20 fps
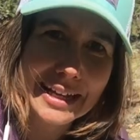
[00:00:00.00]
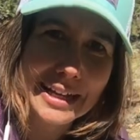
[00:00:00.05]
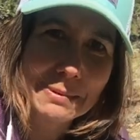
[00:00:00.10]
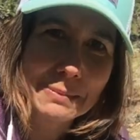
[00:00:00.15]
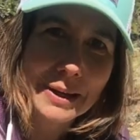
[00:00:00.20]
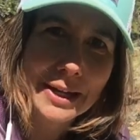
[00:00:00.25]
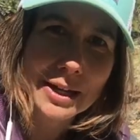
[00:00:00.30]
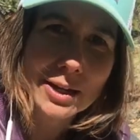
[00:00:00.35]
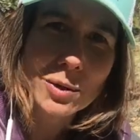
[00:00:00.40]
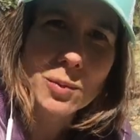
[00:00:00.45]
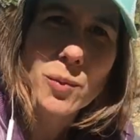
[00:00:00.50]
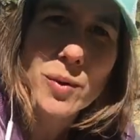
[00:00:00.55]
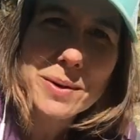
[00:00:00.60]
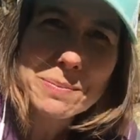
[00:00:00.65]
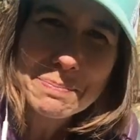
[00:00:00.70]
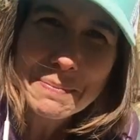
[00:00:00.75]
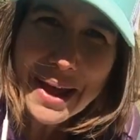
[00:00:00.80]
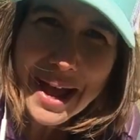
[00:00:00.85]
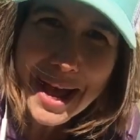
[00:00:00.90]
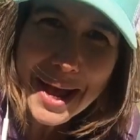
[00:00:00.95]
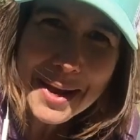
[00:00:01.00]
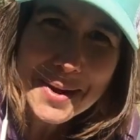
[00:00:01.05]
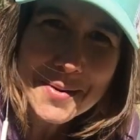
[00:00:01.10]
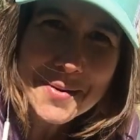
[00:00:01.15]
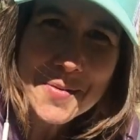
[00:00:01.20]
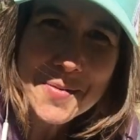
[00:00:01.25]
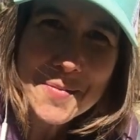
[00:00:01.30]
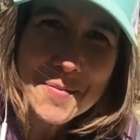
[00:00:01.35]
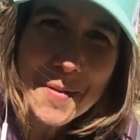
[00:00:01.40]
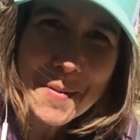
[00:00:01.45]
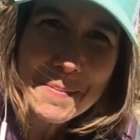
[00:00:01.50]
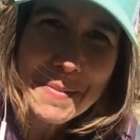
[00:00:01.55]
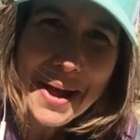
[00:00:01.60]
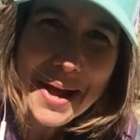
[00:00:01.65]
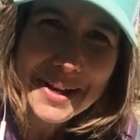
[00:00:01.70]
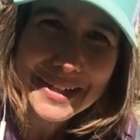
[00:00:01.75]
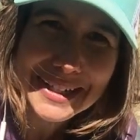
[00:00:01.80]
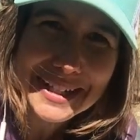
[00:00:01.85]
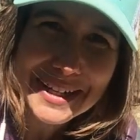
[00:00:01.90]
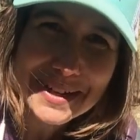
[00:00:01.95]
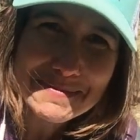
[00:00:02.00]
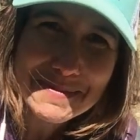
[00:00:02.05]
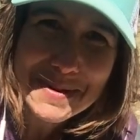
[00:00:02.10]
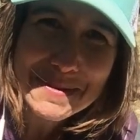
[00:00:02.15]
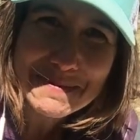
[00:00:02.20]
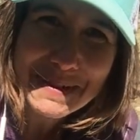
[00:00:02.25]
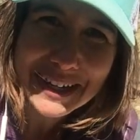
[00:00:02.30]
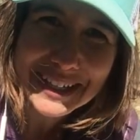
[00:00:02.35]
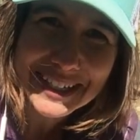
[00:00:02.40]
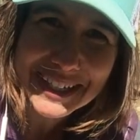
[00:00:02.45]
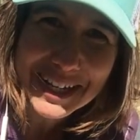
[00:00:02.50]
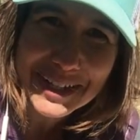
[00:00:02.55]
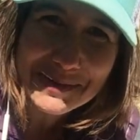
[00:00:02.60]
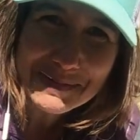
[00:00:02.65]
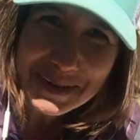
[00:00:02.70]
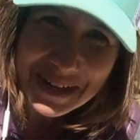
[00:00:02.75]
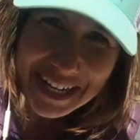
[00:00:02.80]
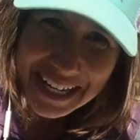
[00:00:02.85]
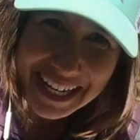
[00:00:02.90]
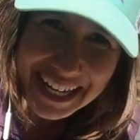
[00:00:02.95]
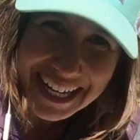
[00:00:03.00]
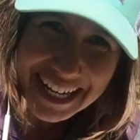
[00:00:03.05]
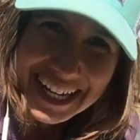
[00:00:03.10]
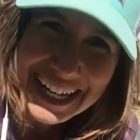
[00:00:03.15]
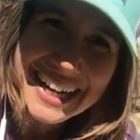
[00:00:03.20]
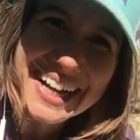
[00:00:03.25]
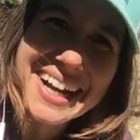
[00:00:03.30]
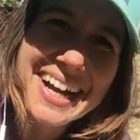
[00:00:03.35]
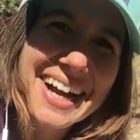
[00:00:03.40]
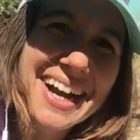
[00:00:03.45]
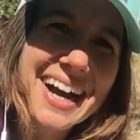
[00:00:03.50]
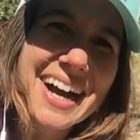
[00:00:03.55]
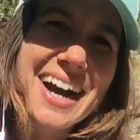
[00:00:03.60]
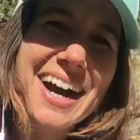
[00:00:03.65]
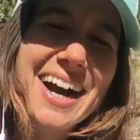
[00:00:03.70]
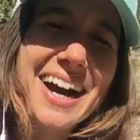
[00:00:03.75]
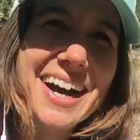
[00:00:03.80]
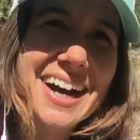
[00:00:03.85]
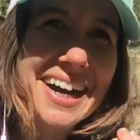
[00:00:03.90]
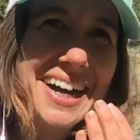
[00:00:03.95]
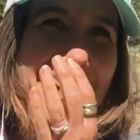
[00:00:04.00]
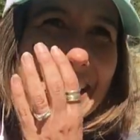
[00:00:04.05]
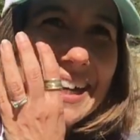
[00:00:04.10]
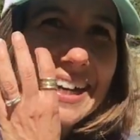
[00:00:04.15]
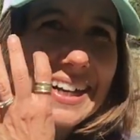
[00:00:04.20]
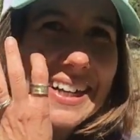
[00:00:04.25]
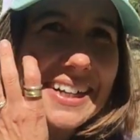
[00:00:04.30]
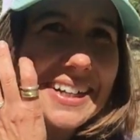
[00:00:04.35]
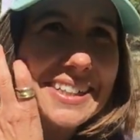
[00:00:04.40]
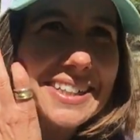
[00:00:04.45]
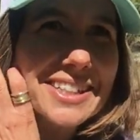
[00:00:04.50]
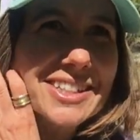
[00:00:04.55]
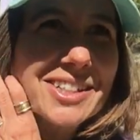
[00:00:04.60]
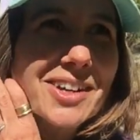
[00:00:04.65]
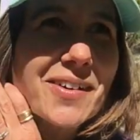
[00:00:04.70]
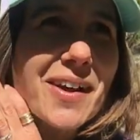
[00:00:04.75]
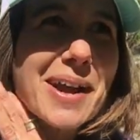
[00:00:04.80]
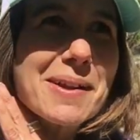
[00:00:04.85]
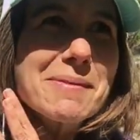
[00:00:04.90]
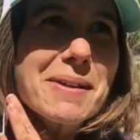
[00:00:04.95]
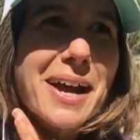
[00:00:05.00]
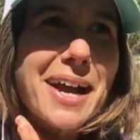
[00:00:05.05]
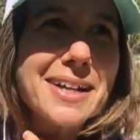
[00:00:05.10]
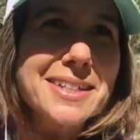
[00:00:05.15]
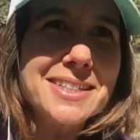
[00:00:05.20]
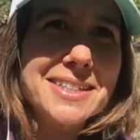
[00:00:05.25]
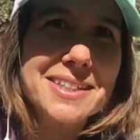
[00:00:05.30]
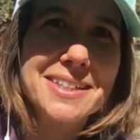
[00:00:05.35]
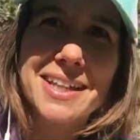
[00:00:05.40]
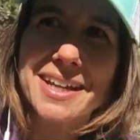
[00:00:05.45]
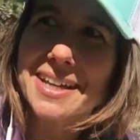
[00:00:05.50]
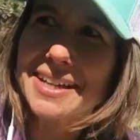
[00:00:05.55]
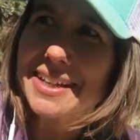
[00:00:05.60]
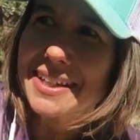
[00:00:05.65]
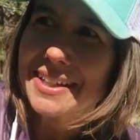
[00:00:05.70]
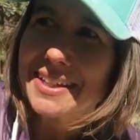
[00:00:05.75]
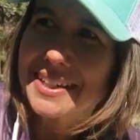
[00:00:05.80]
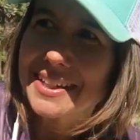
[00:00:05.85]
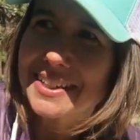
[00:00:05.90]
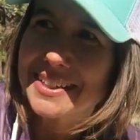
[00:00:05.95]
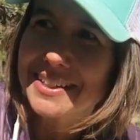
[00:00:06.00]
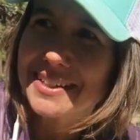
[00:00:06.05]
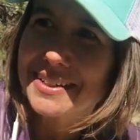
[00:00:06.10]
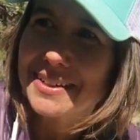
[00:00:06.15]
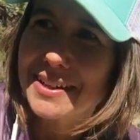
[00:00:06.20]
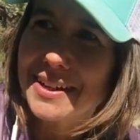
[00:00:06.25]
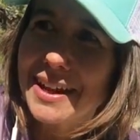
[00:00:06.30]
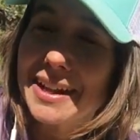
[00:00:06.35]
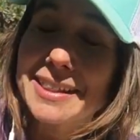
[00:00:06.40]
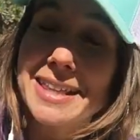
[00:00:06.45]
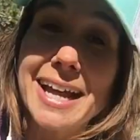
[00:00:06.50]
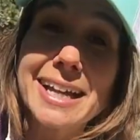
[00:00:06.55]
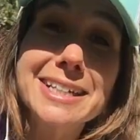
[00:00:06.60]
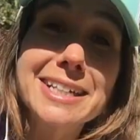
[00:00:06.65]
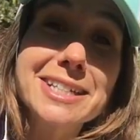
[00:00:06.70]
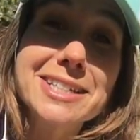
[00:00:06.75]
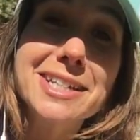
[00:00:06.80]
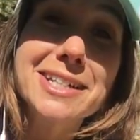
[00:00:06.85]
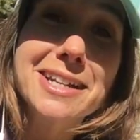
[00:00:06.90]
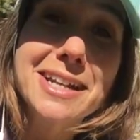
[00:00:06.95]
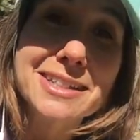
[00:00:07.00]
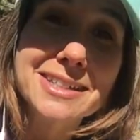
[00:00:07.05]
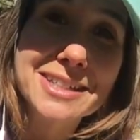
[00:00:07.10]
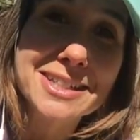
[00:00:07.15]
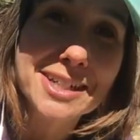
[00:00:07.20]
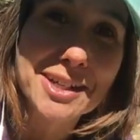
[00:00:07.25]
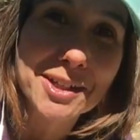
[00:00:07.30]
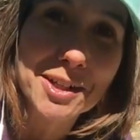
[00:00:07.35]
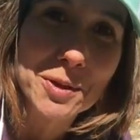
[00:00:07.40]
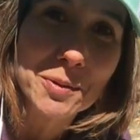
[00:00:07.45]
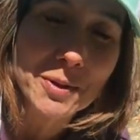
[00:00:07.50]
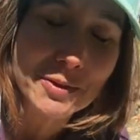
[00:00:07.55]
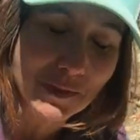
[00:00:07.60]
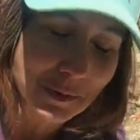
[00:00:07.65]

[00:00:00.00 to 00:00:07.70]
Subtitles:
and I'm like, what bag did I put my sketchbook in? So I'm constantly like, that doesn't necessarily work